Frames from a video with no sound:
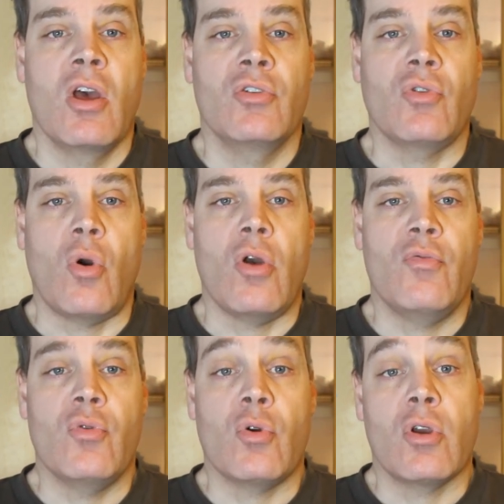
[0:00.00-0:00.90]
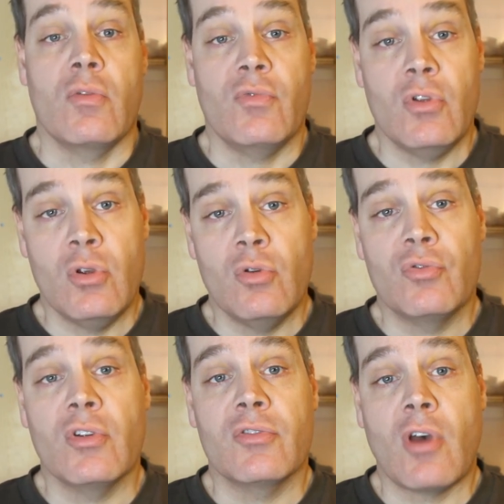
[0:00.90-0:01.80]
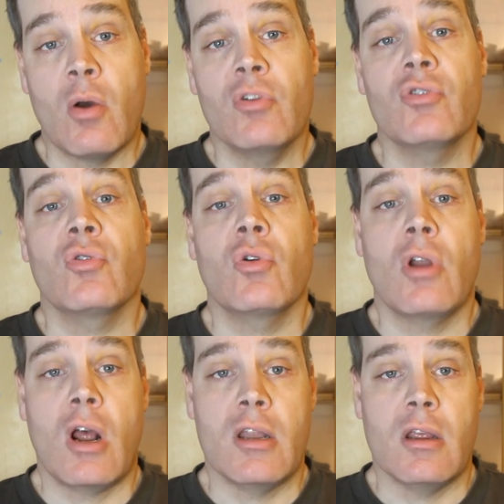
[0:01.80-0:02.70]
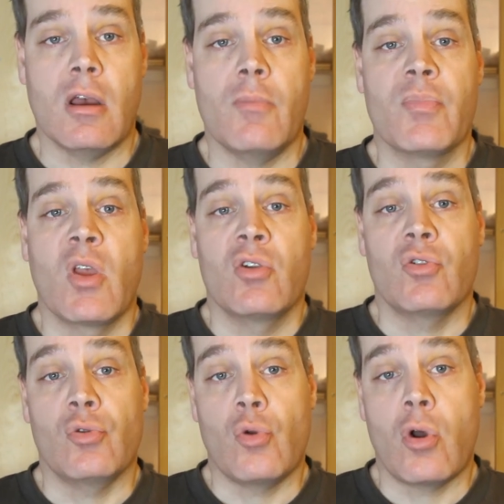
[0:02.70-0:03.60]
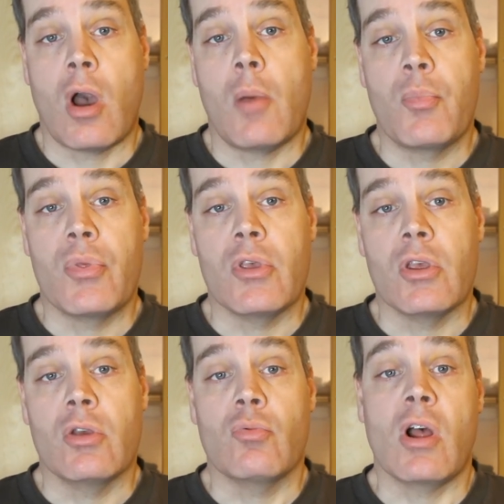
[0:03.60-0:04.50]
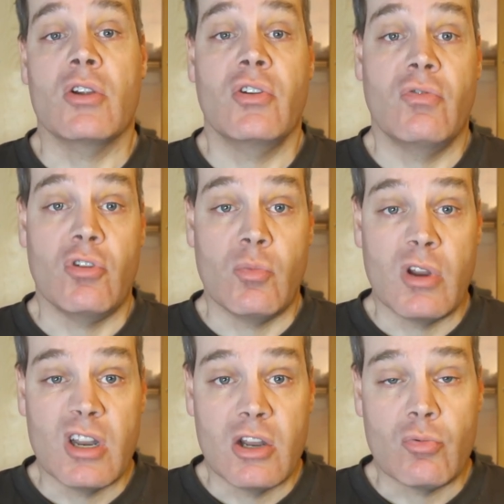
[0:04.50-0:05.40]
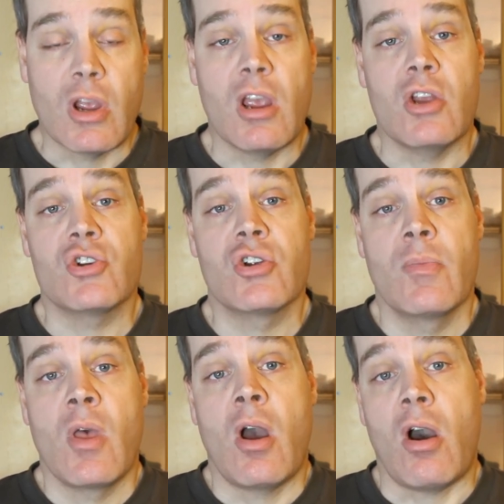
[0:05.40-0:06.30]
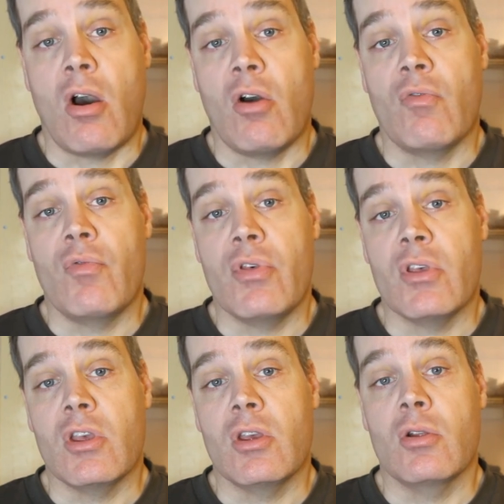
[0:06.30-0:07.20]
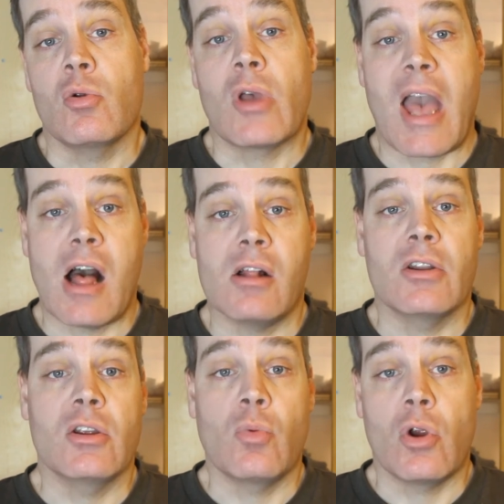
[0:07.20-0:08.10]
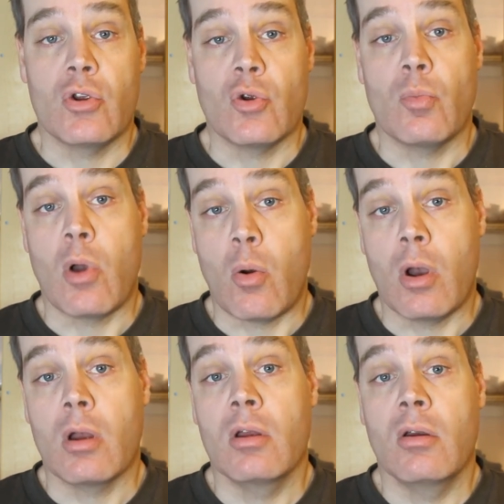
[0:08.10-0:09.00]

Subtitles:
So if you're confused, it's always a good idea to look up the relative humidity range of the locality where your boa